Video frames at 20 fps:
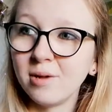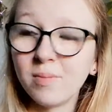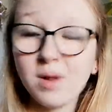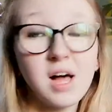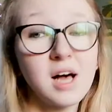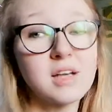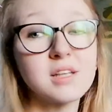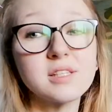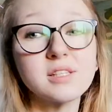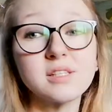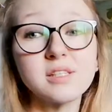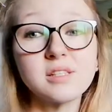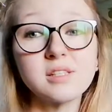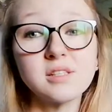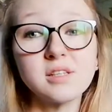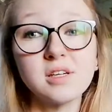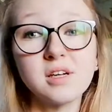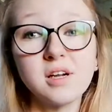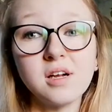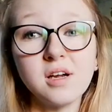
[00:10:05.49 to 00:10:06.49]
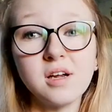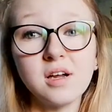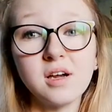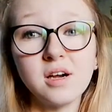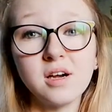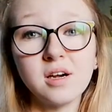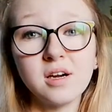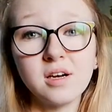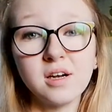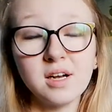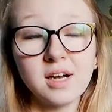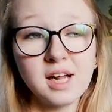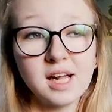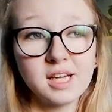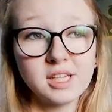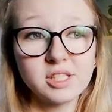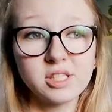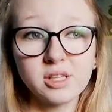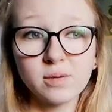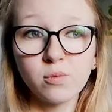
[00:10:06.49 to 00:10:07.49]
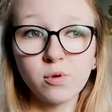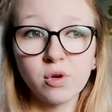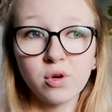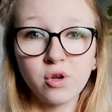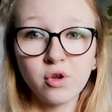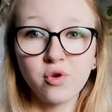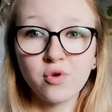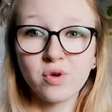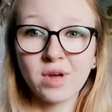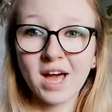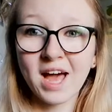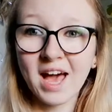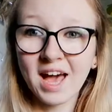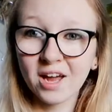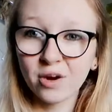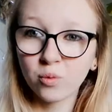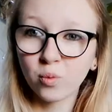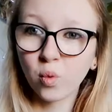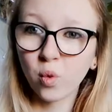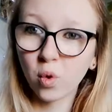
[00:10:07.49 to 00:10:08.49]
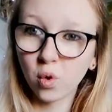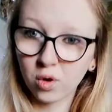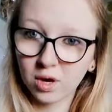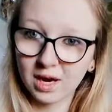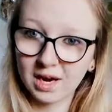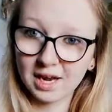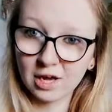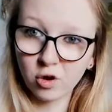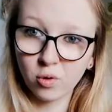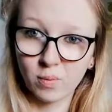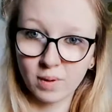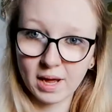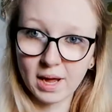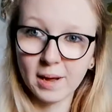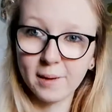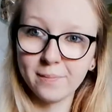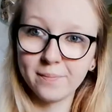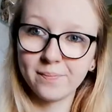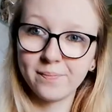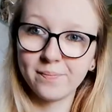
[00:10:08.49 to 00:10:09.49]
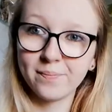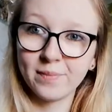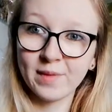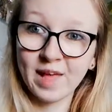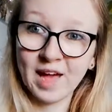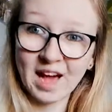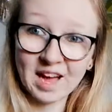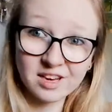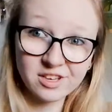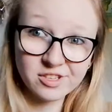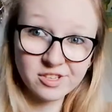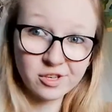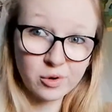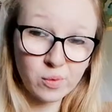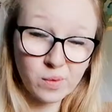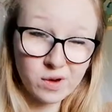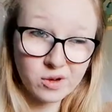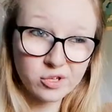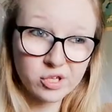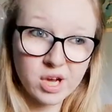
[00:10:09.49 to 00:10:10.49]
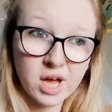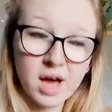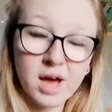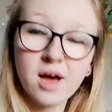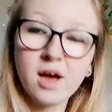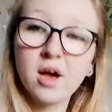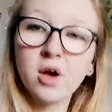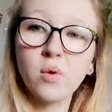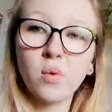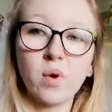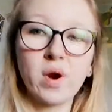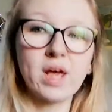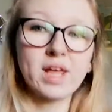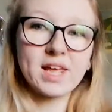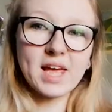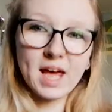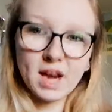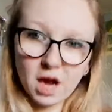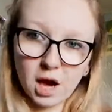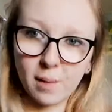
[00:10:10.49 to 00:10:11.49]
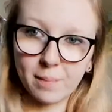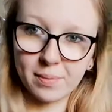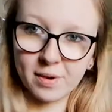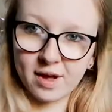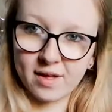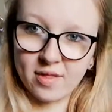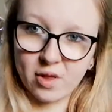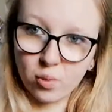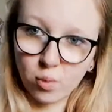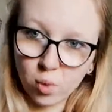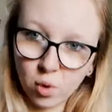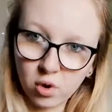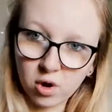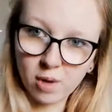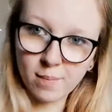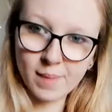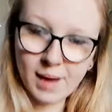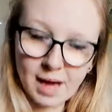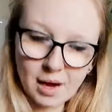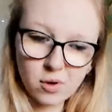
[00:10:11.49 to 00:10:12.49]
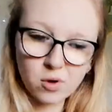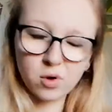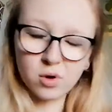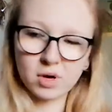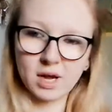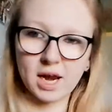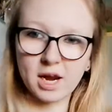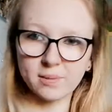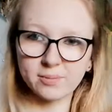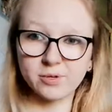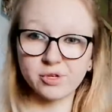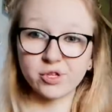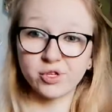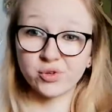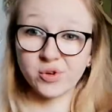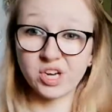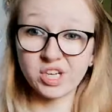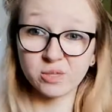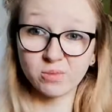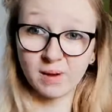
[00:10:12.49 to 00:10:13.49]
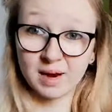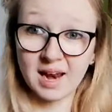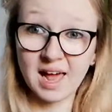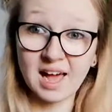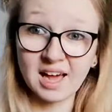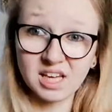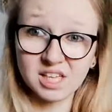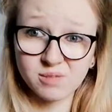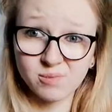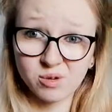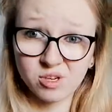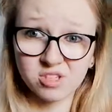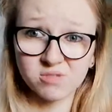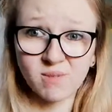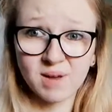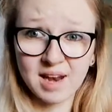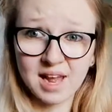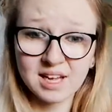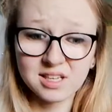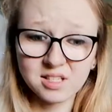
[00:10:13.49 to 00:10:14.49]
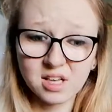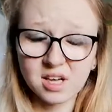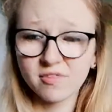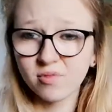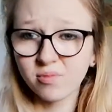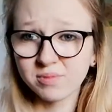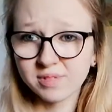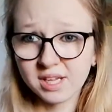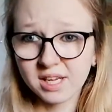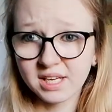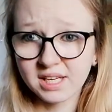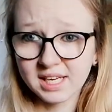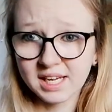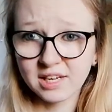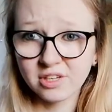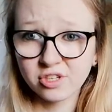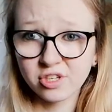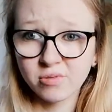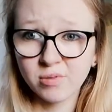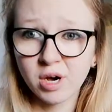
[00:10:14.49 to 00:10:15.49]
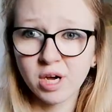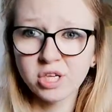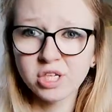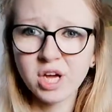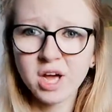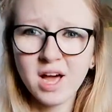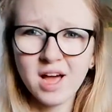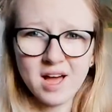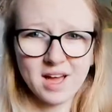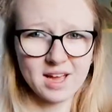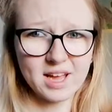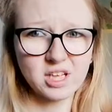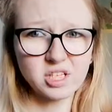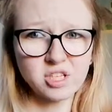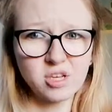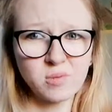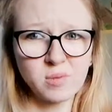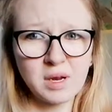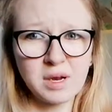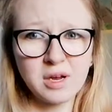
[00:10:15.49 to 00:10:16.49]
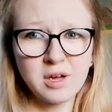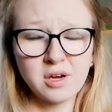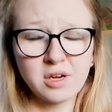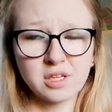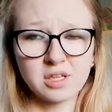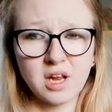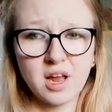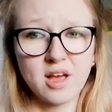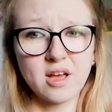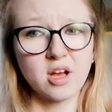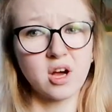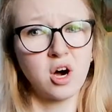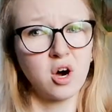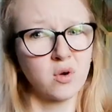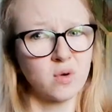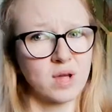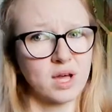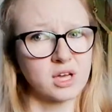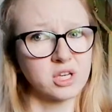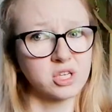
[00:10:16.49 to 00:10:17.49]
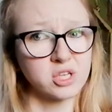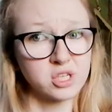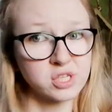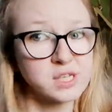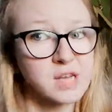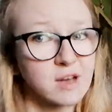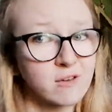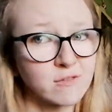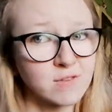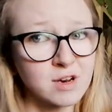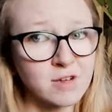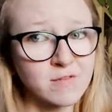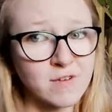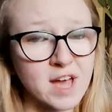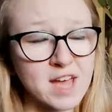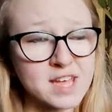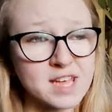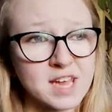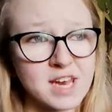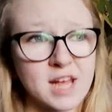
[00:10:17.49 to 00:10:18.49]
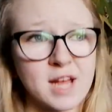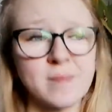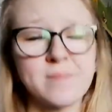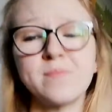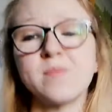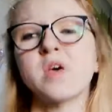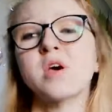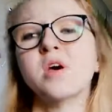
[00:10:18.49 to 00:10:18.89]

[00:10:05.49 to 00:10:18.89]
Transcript: Plus, as someone who can walk a little bit and is in a wheelchair, when I get up and then walk about or get up to stretch my legs because my legs hurt from sitting down too much, I get so many looks like, oh yeah, she's definitely faking it.